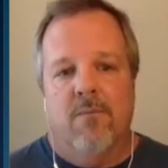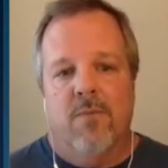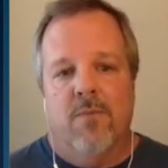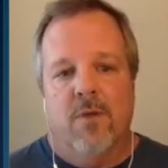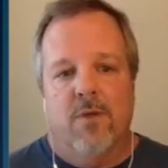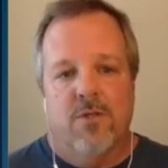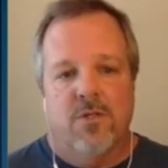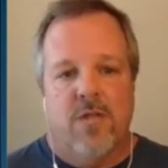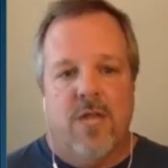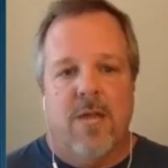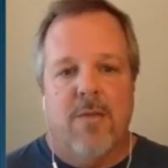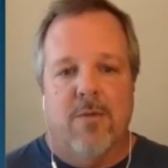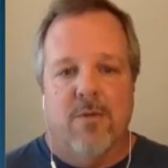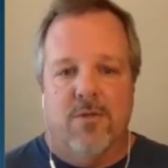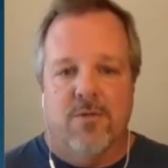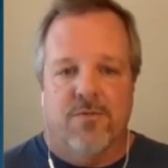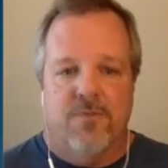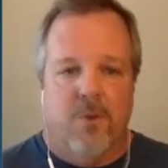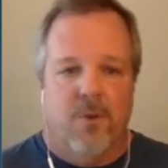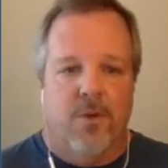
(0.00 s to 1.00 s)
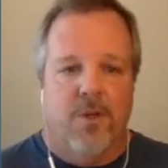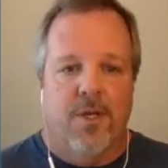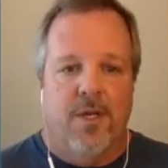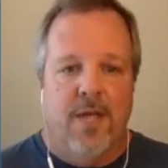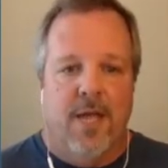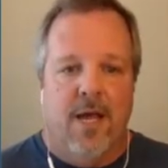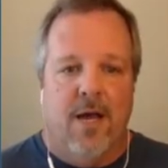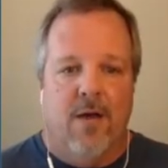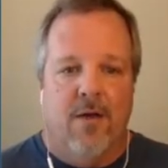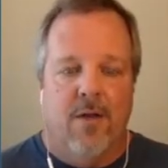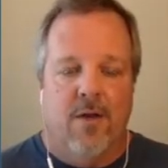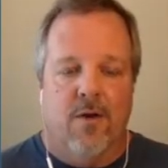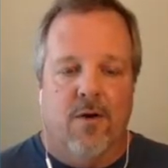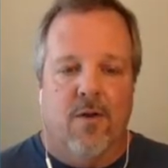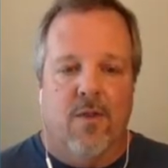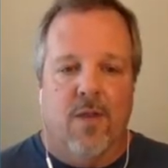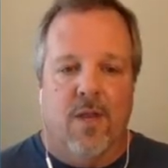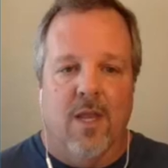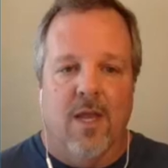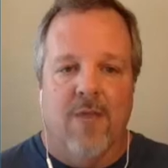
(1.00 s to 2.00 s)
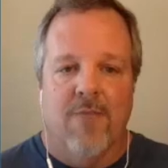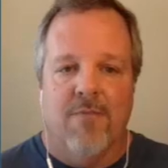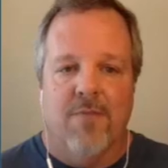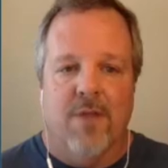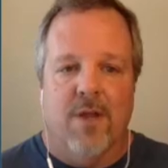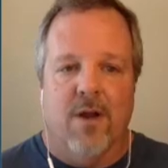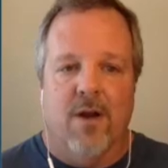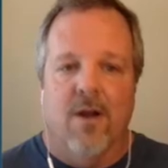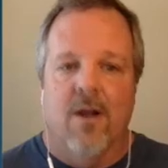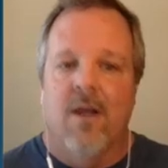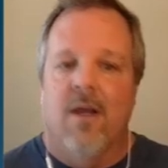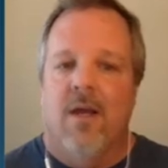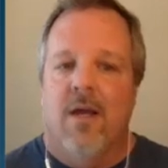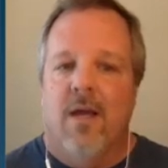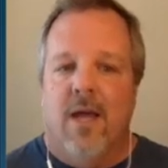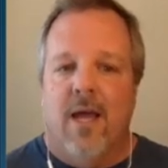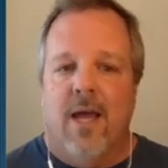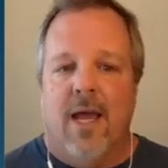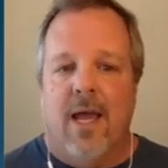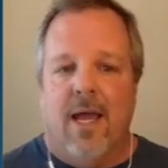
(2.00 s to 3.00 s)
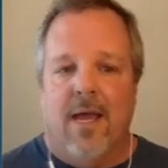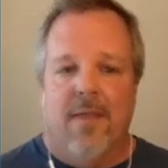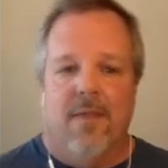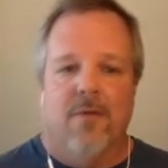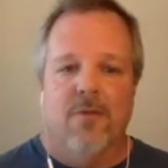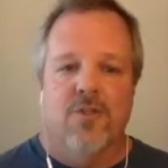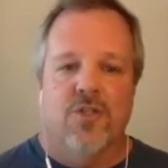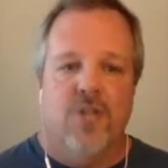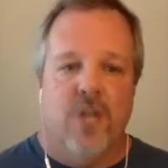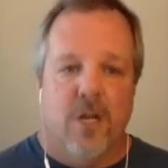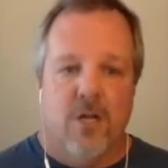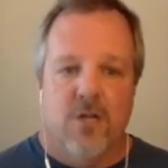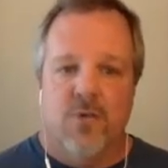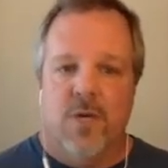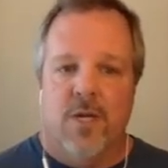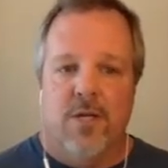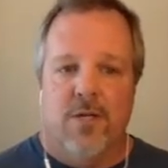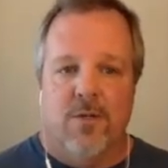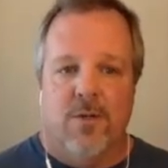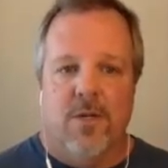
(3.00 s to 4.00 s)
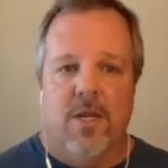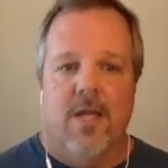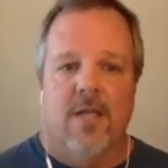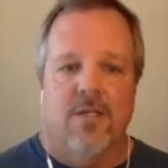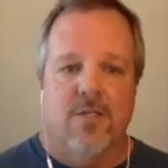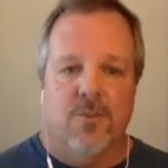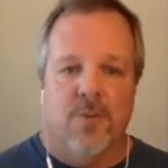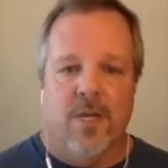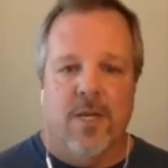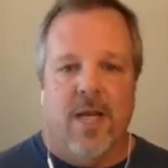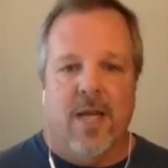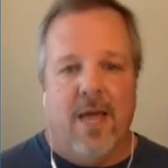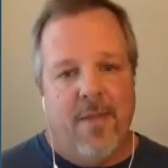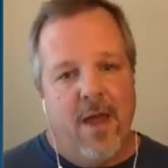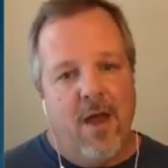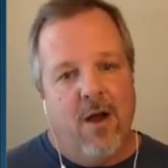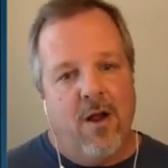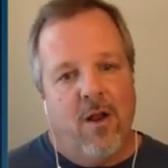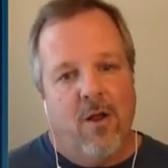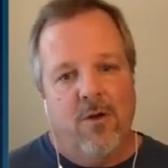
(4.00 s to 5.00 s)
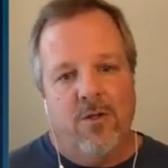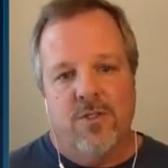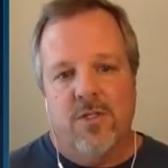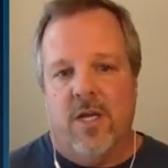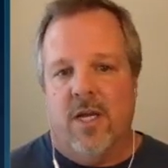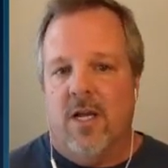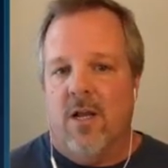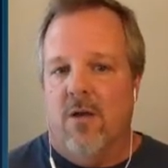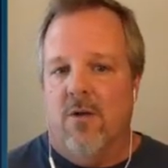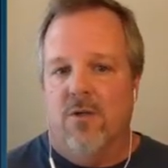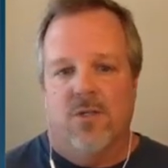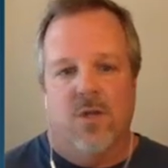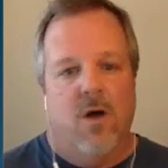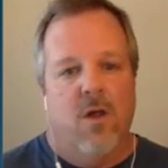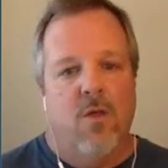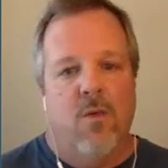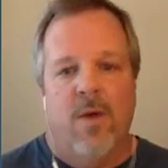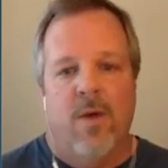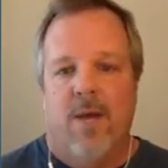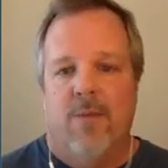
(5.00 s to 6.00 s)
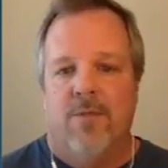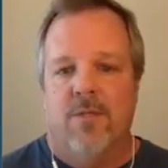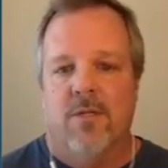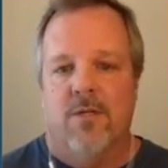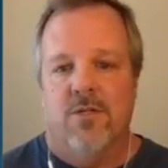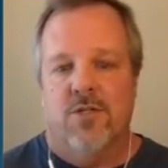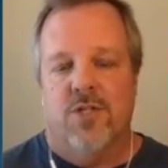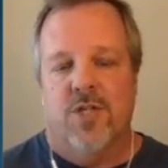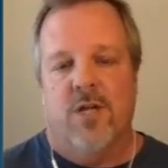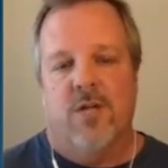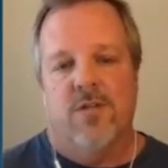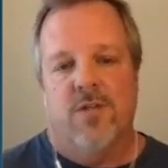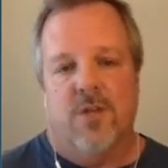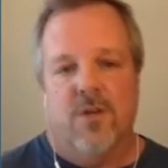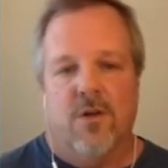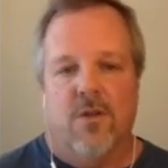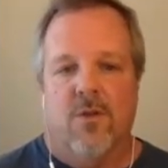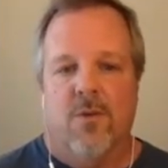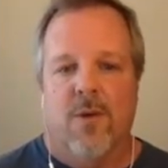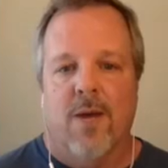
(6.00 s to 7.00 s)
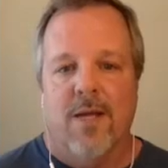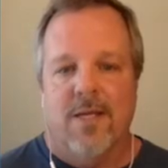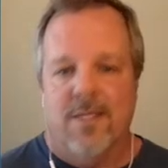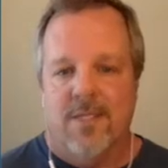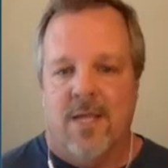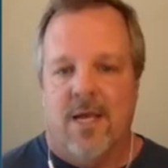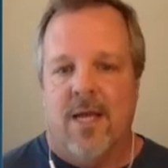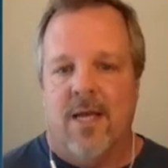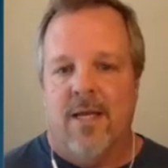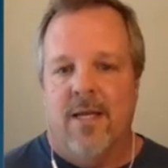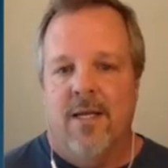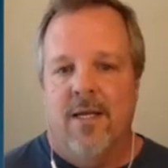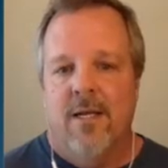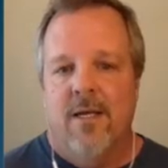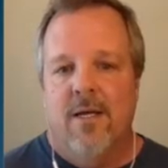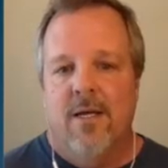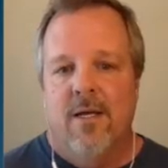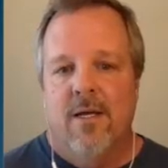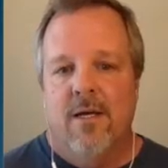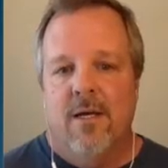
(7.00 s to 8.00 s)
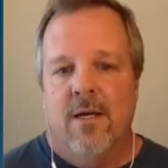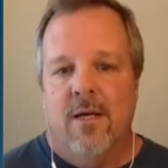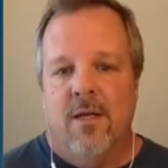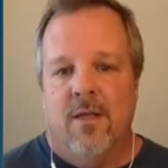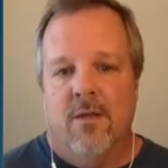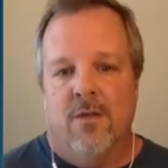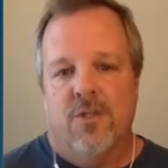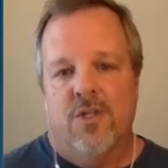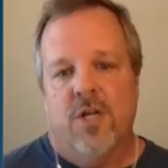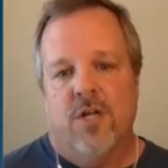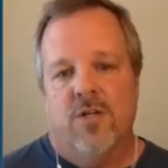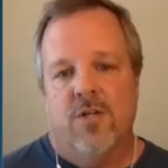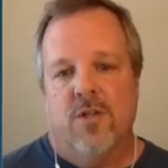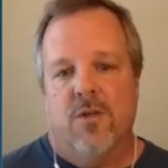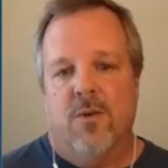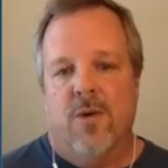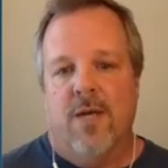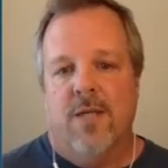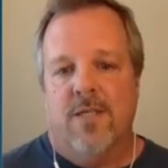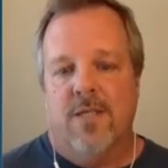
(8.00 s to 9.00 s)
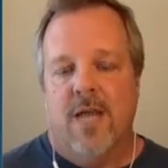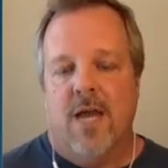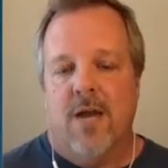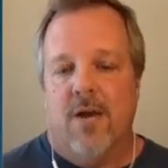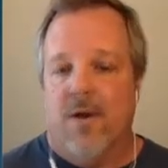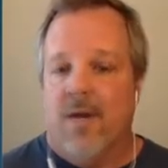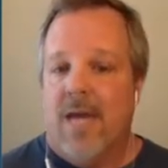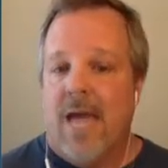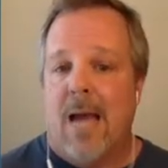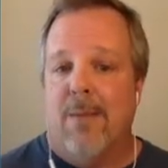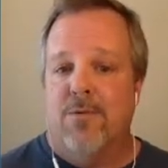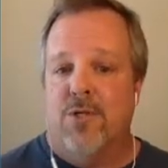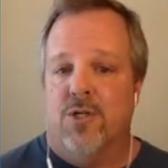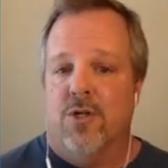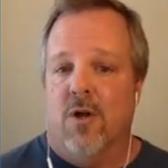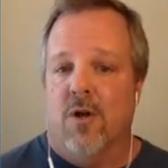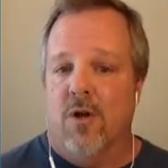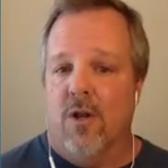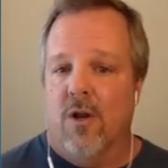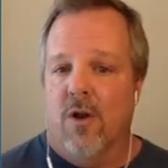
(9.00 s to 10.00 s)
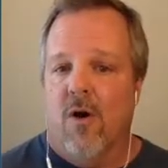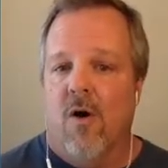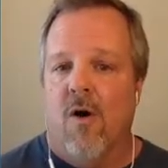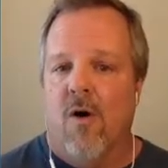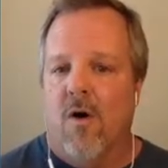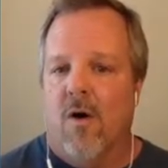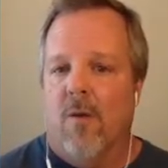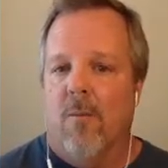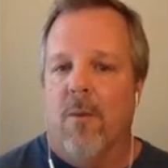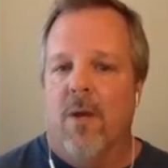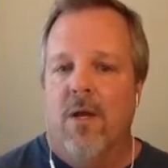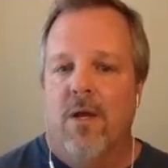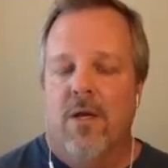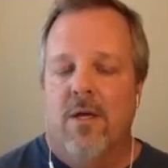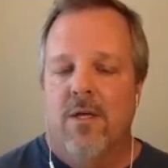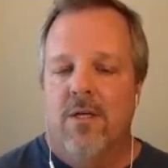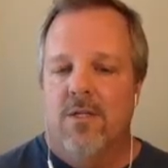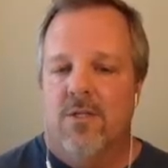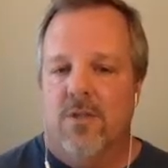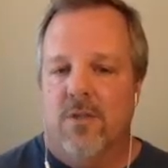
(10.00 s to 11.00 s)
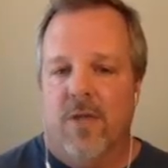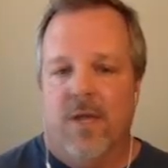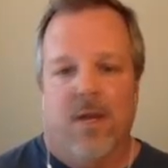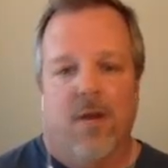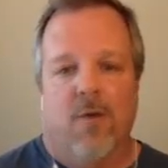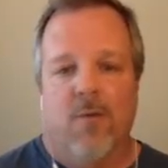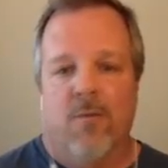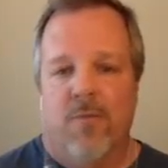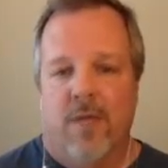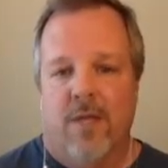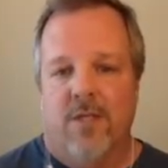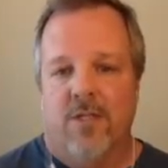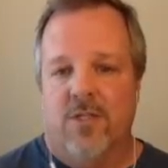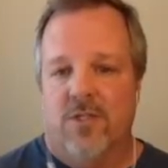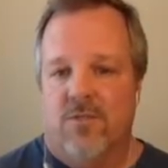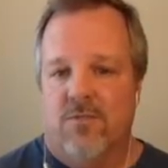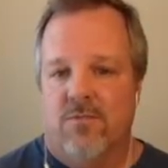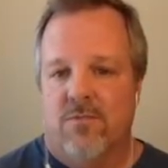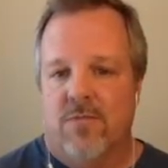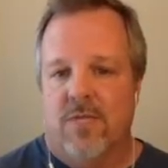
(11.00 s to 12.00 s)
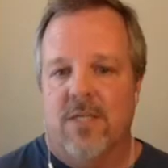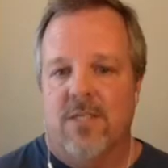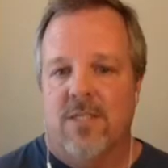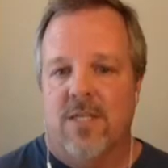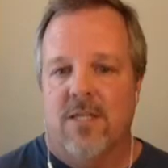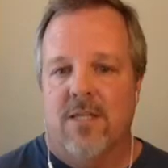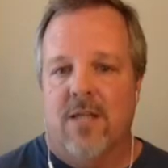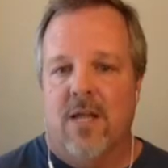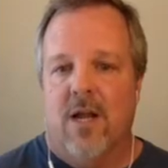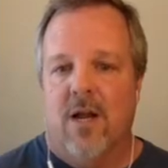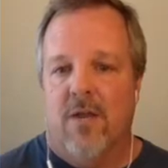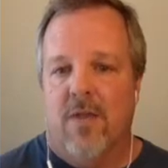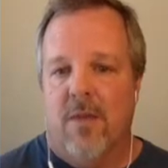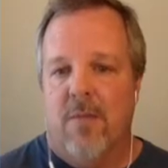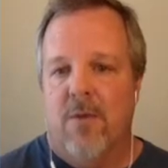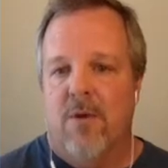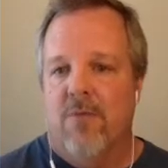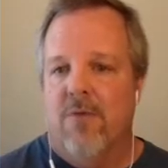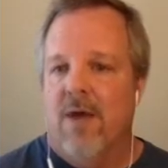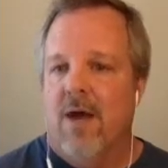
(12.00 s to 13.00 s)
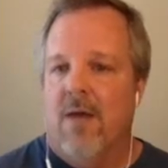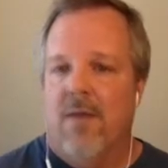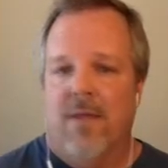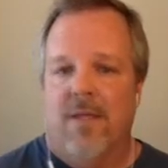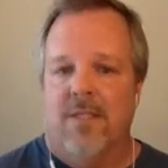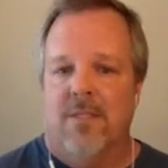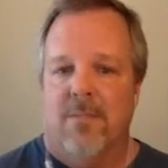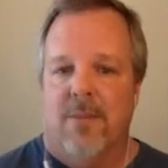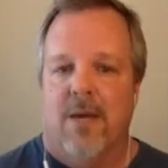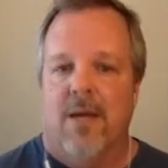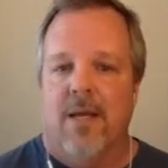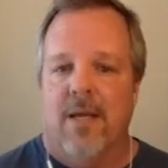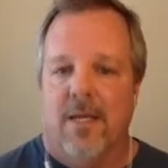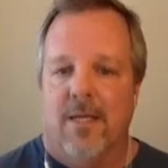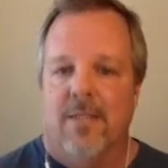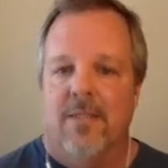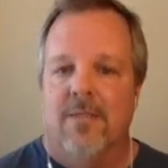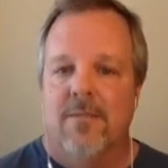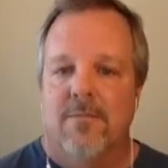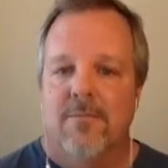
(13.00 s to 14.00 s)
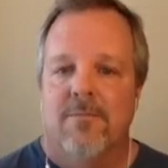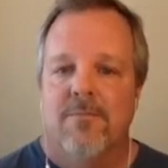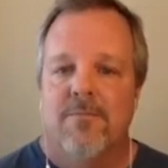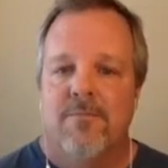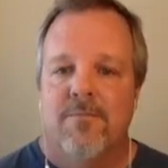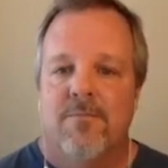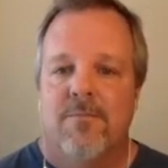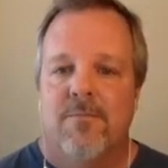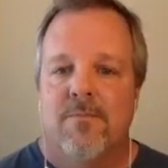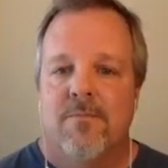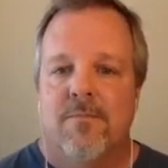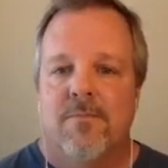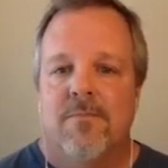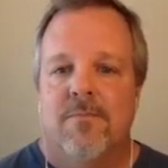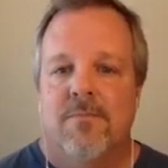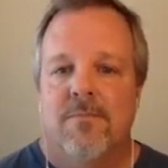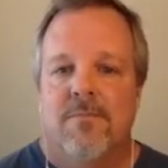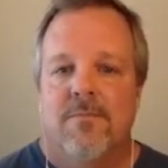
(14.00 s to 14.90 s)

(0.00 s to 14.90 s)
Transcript: those tables folded down that are on the left there, and those chairs went into an edit suite, and it closed all the way up to those chairs that are on the right side. Those chairs on the right side are captured on a little arm, so they sit there and they move out, and that's about it. Yeah.